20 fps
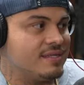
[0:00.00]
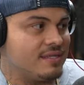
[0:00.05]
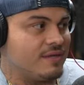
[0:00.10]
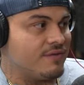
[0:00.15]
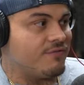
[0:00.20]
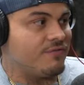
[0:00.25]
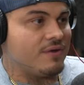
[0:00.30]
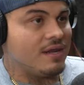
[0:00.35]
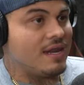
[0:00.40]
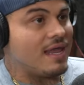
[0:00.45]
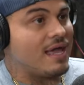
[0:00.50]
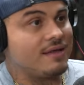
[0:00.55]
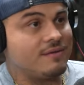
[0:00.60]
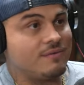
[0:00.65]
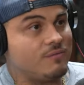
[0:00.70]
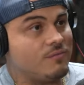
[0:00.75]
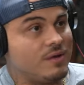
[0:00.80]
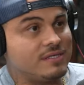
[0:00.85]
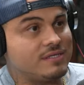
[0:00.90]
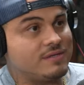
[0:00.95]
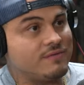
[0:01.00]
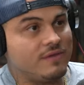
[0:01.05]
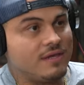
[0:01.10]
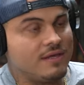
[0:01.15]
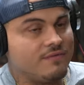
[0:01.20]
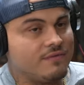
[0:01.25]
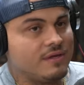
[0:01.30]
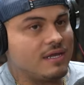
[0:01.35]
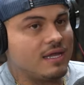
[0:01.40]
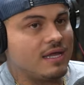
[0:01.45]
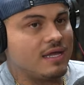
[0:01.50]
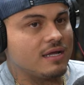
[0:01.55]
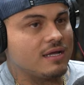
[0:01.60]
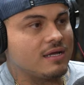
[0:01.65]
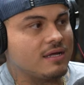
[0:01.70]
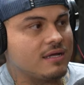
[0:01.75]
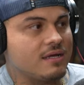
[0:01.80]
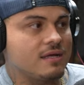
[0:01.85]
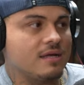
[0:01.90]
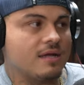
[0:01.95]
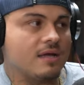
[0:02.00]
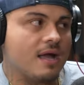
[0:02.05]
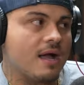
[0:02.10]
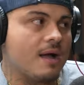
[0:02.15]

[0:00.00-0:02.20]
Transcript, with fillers: different life ways of living. Like yeah.